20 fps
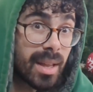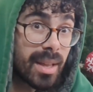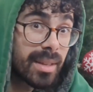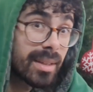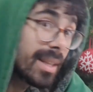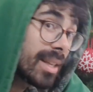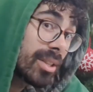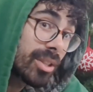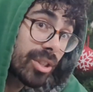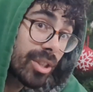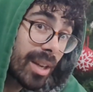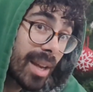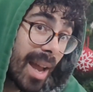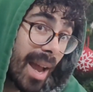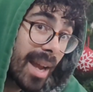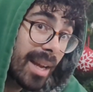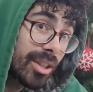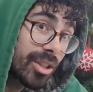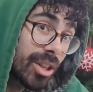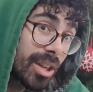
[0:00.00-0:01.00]
this took
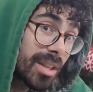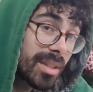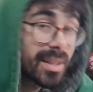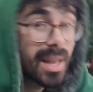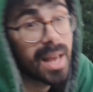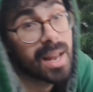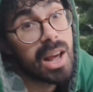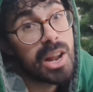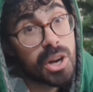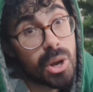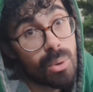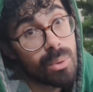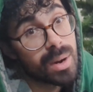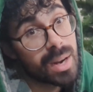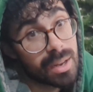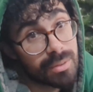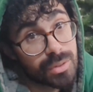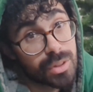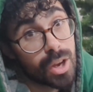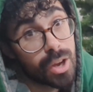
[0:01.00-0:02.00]
ages and I don't want to
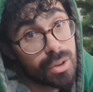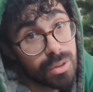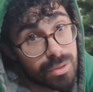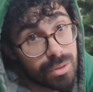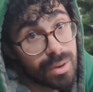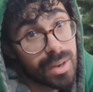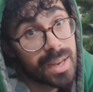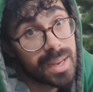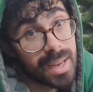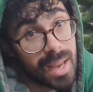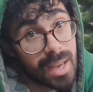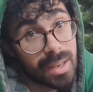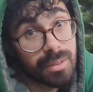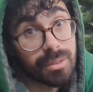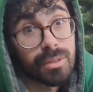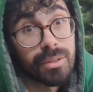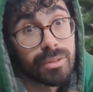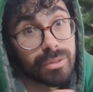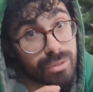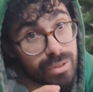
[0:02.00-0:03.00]
have to go through it again
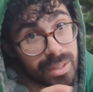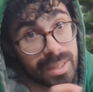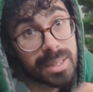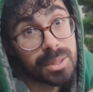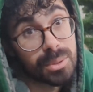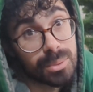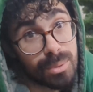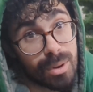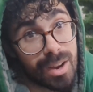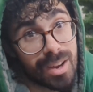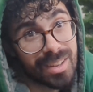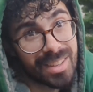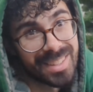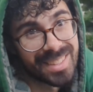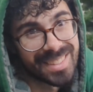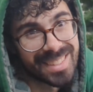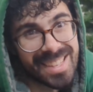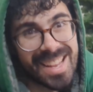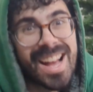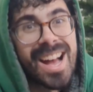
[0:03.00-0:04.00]
for a little while.
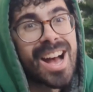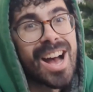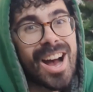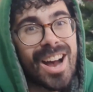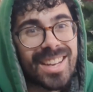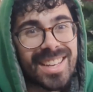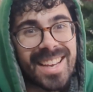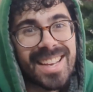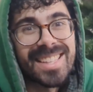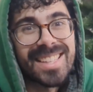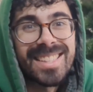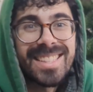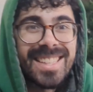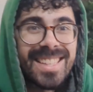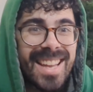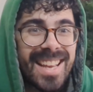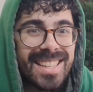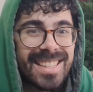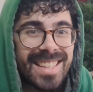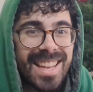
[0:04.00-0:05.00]
Okay, see you
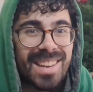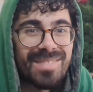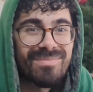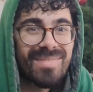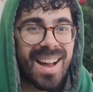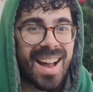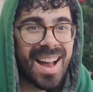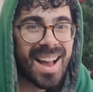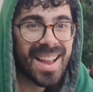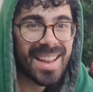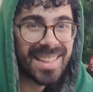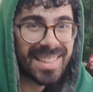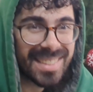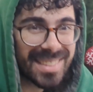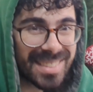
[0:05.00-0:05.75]
next time. Bye!